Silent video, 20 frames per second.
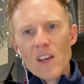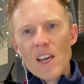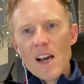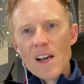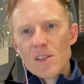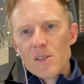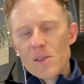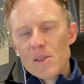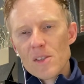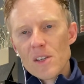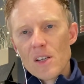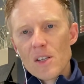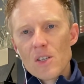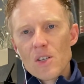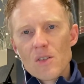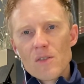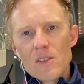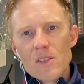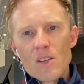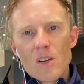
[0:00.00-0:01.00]

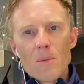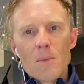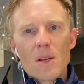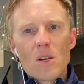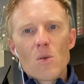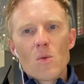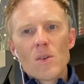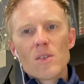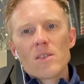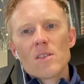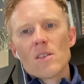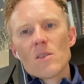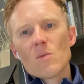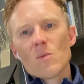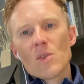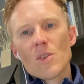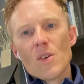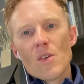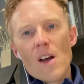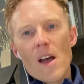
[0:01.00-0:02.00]
isocenter is going to be coincident with your